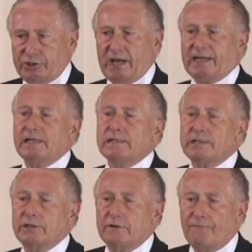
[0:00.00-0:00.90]

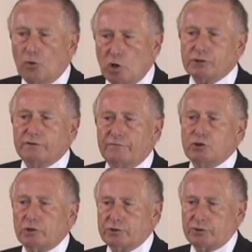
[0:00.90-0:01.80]
Second, the divorce
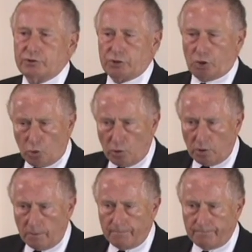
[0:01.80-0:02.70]
of church and
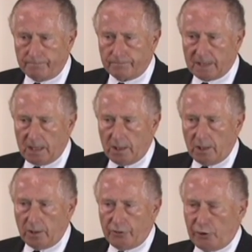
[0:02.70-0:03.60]
school.
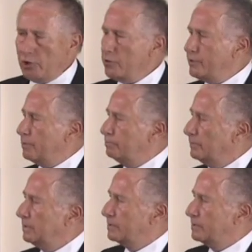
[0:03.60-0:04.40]
Third, the